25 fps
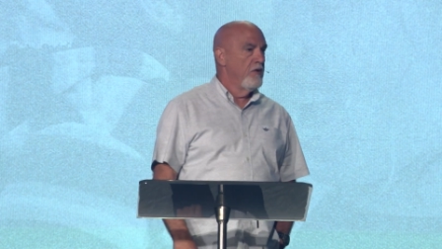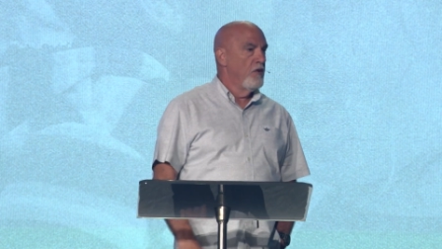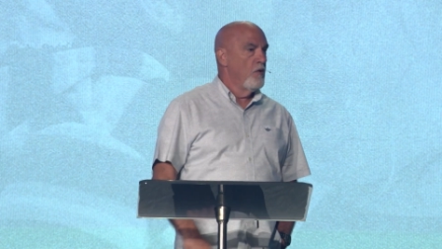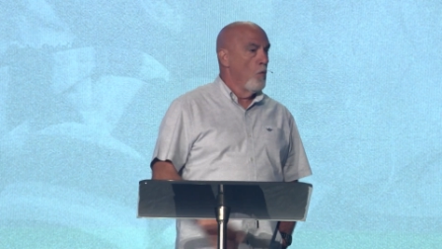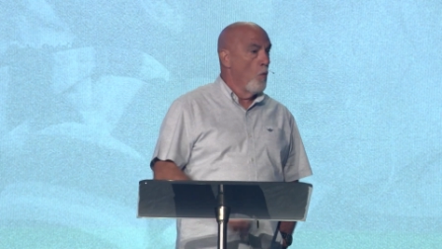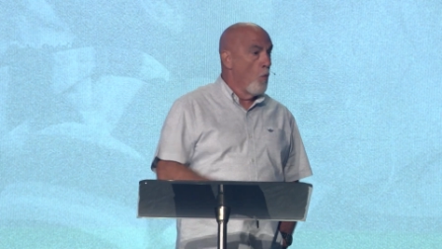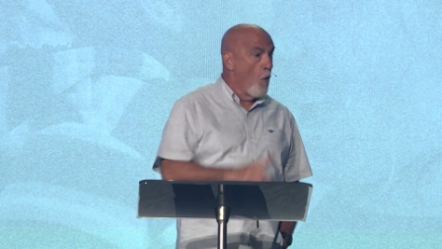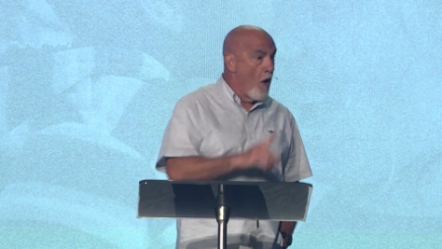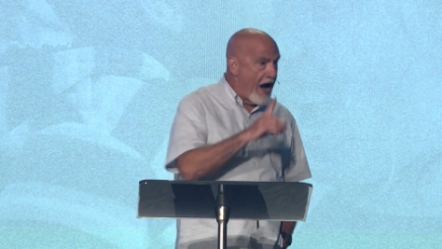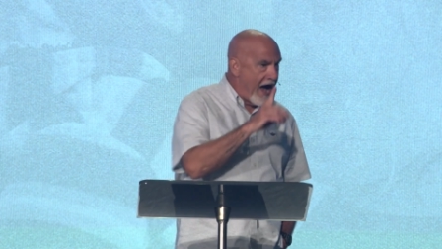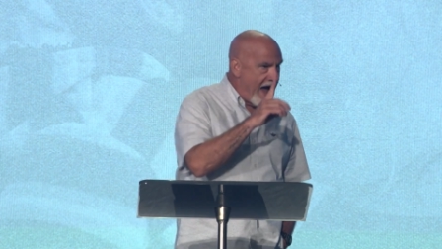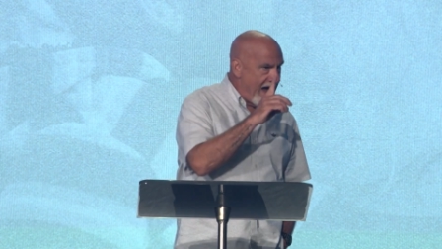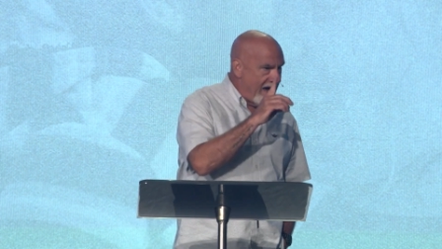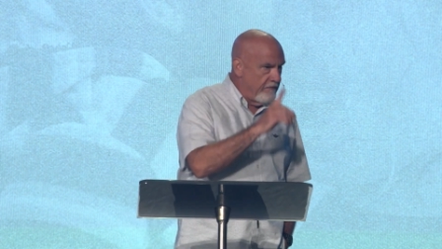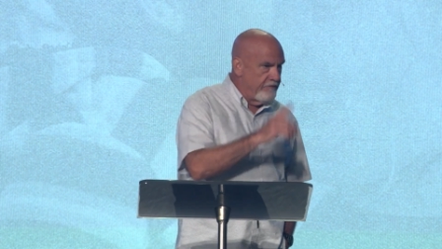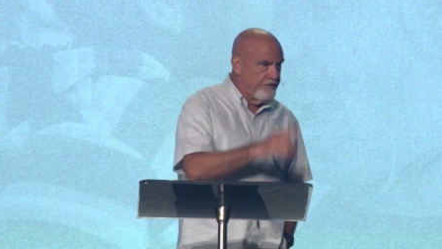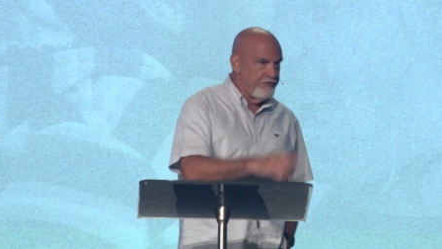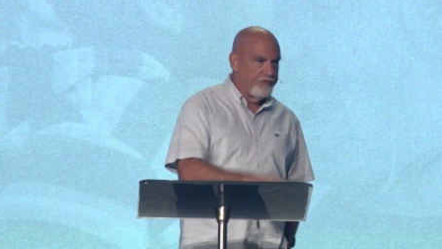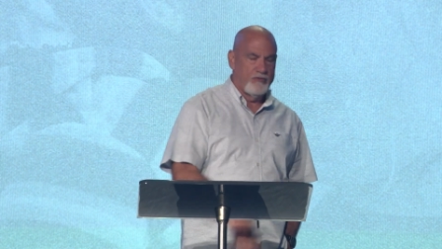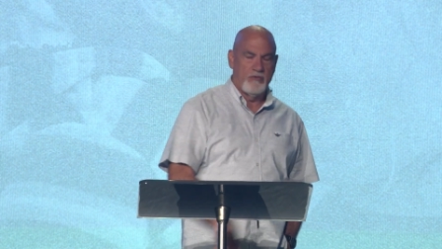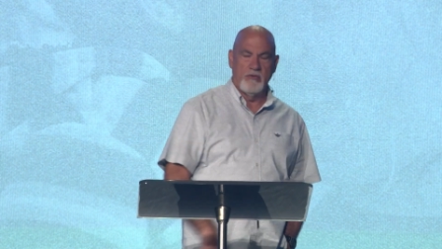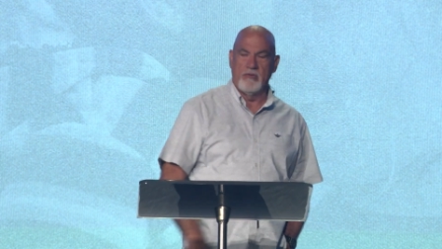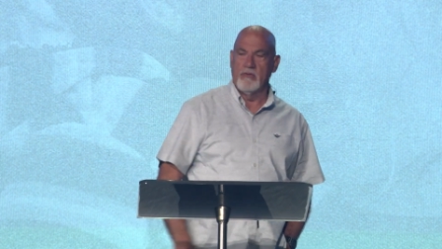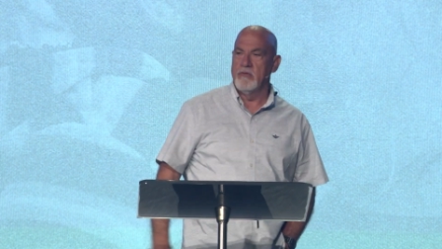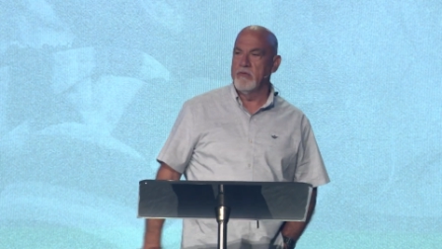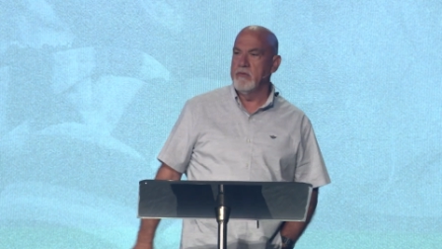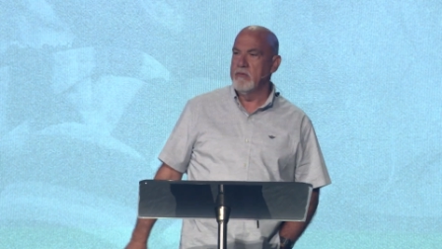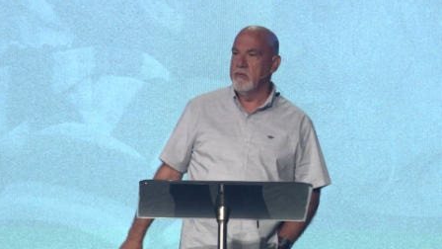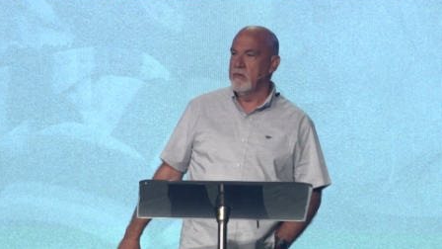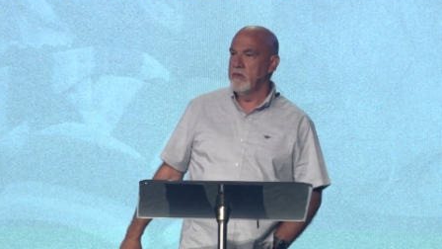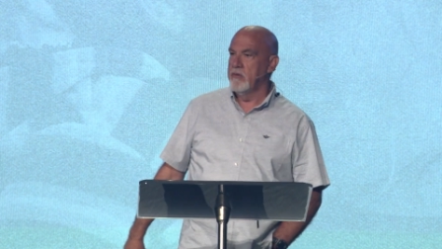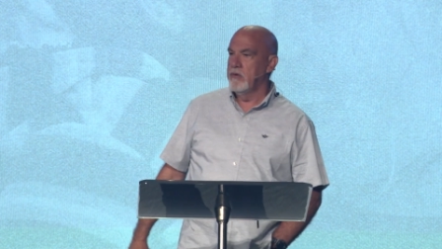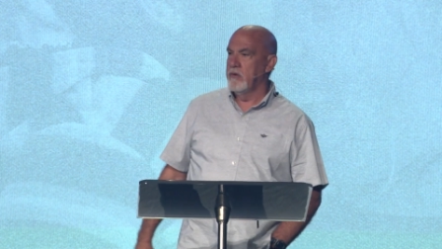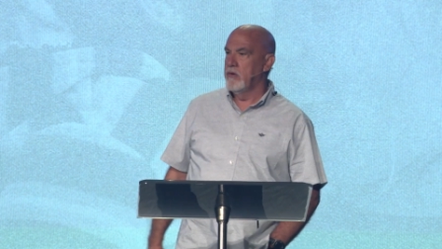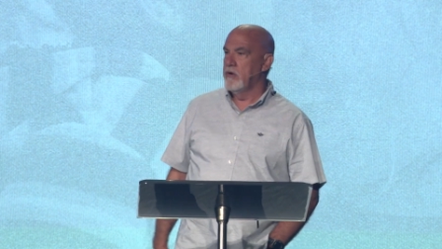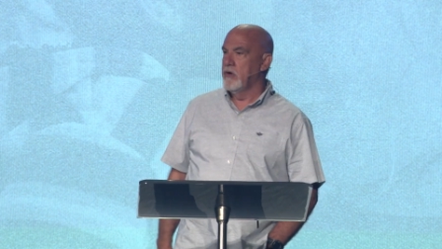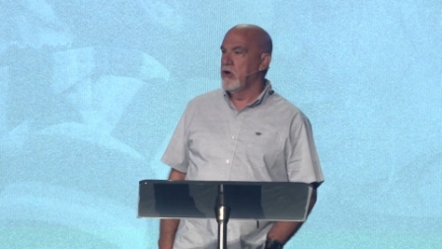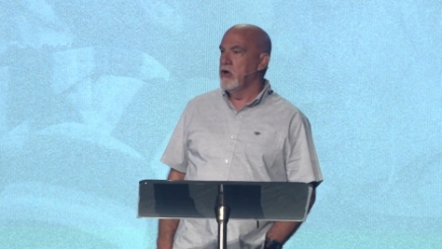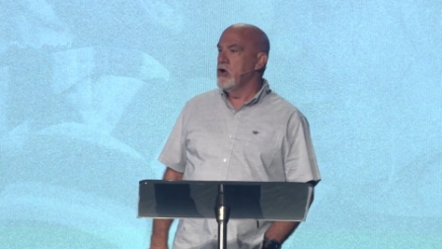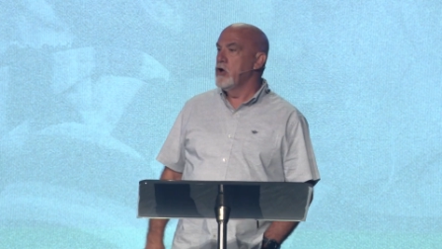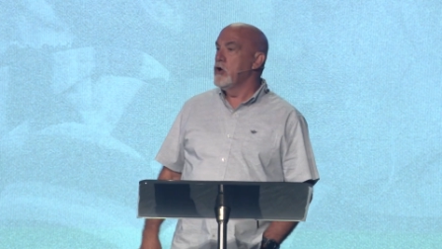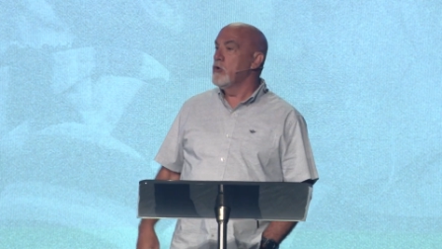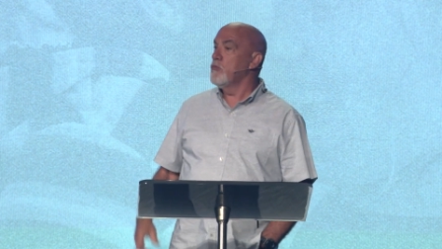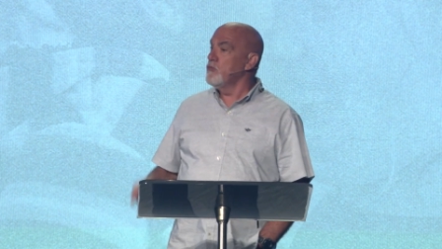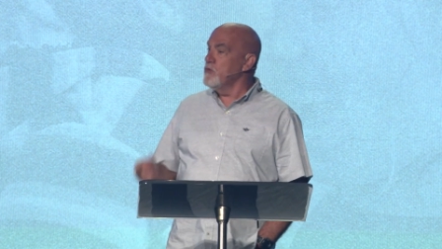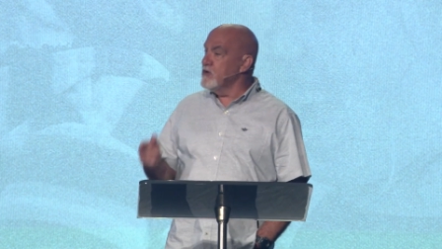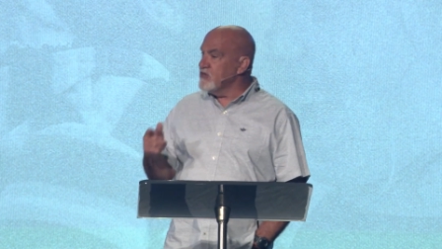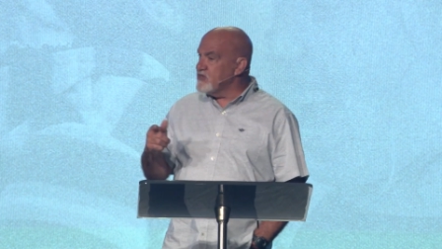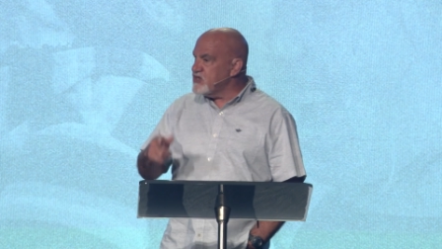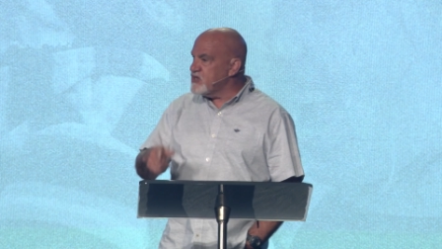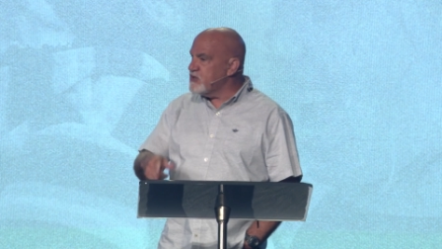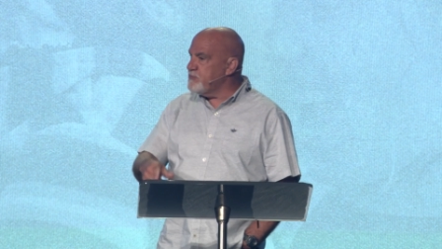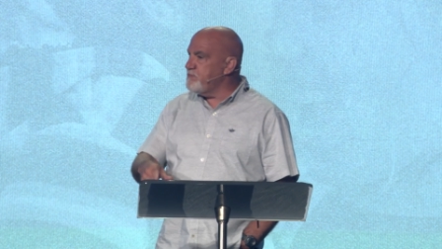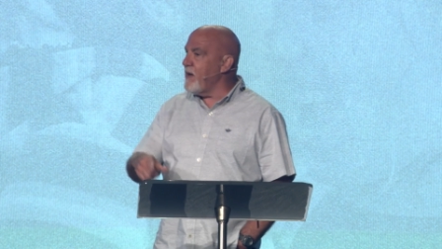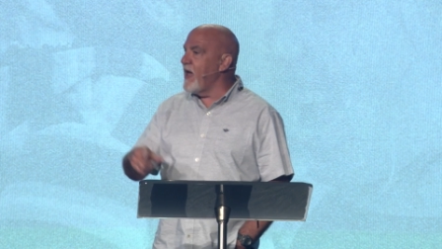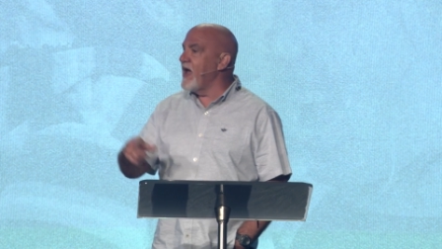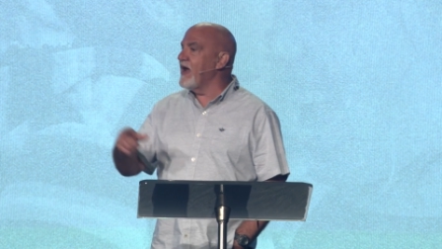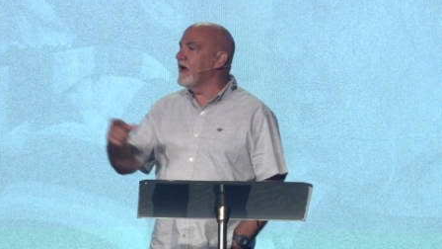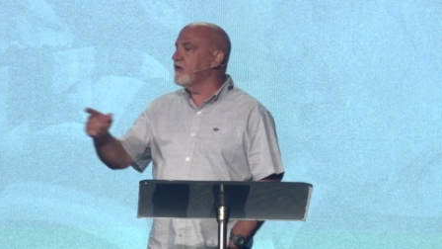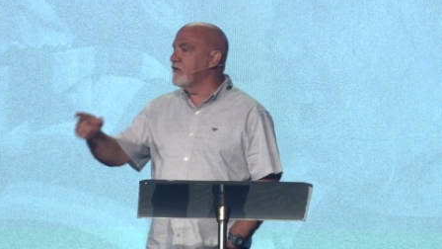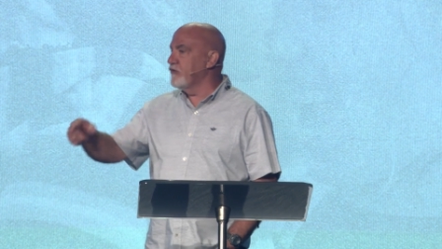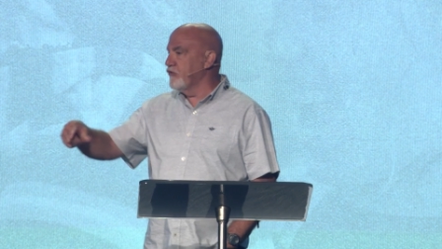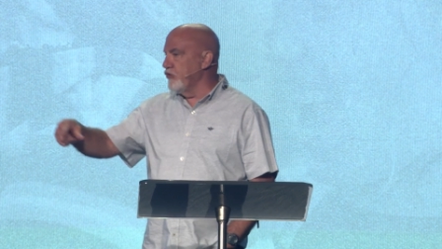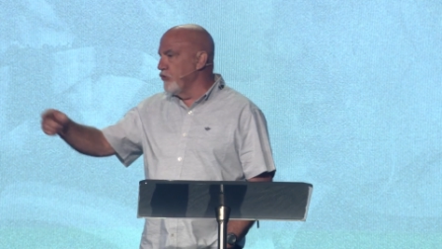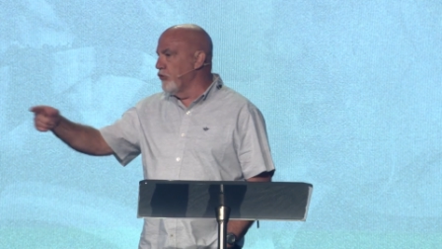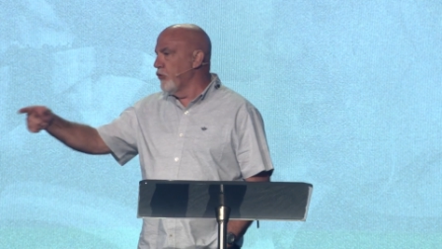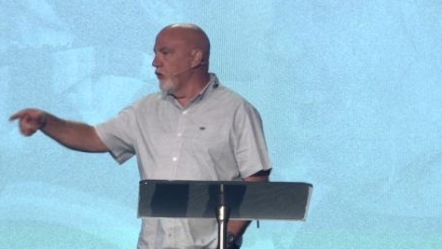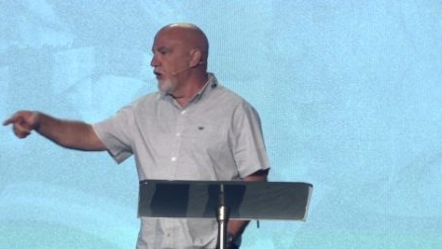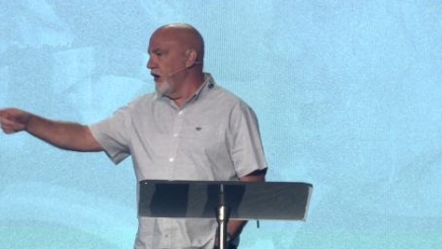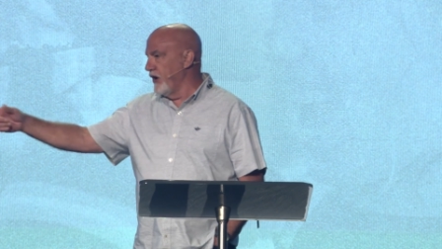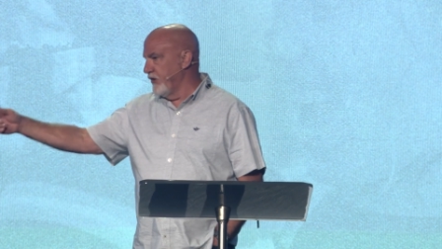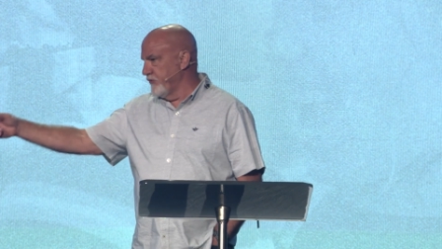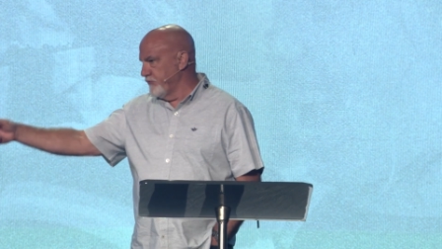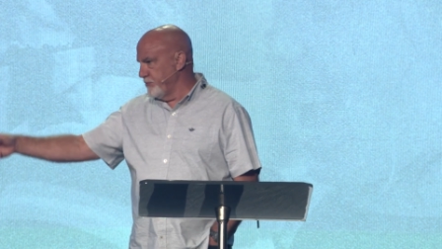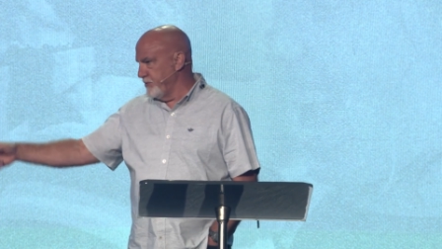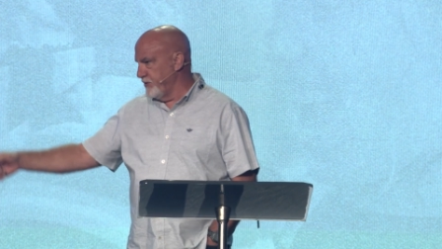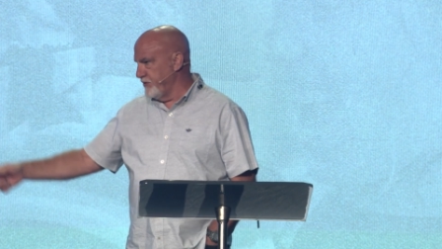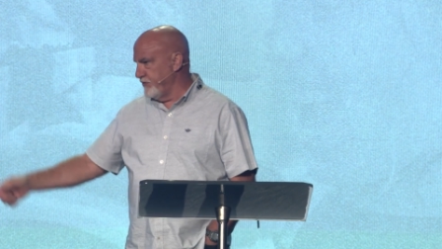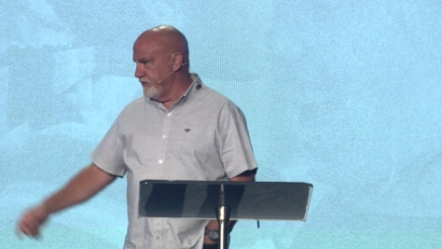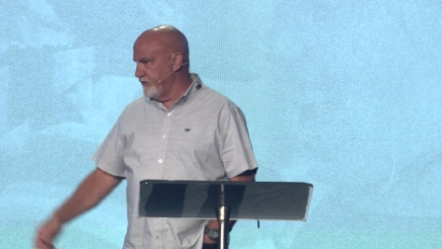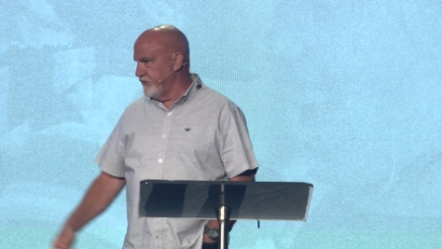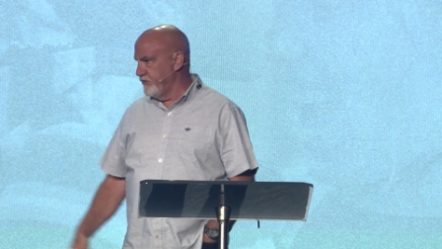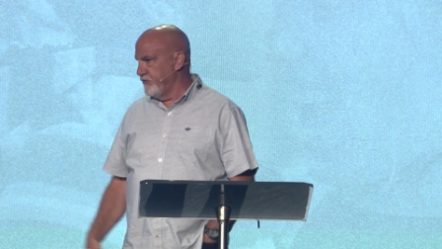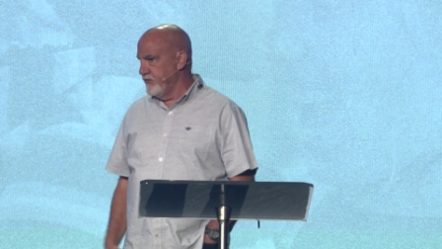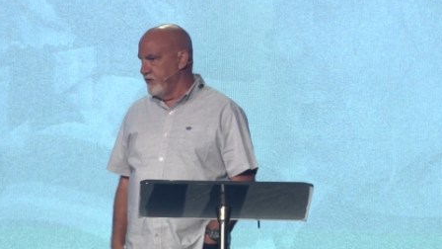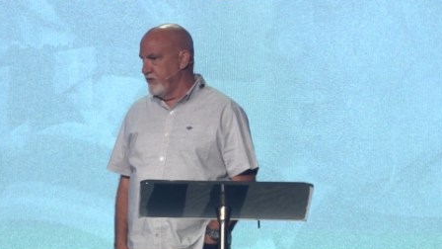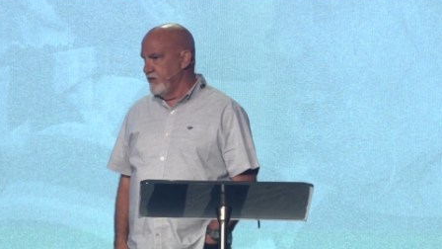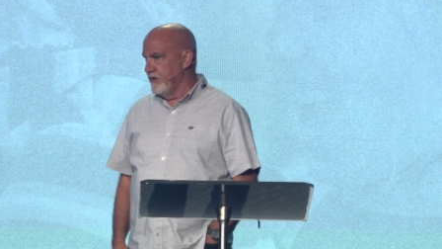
Wives, respect your husbands.